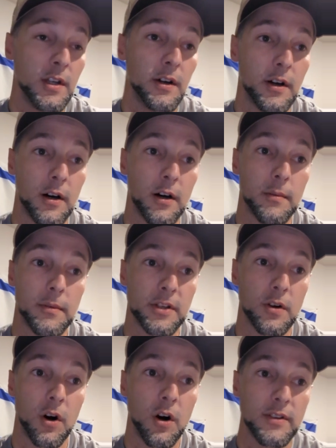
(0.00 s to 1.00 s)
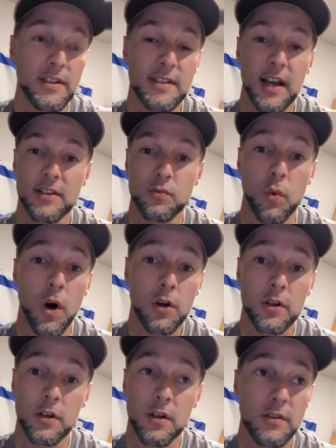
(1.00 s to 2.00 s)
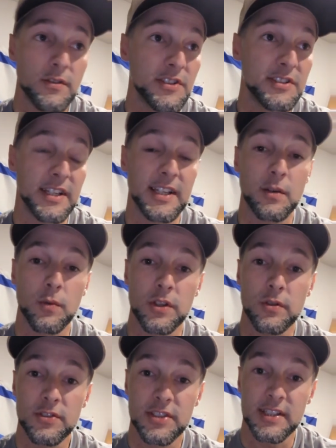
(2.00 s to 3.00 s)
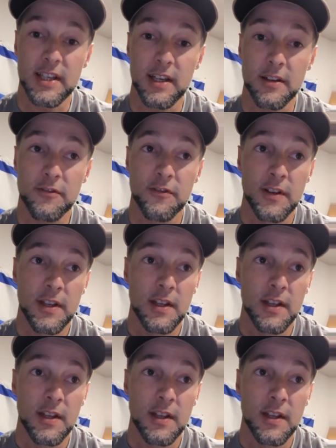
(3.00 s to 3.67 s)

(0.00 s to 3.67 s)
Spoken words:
All these guys, Walker sticking with UCF,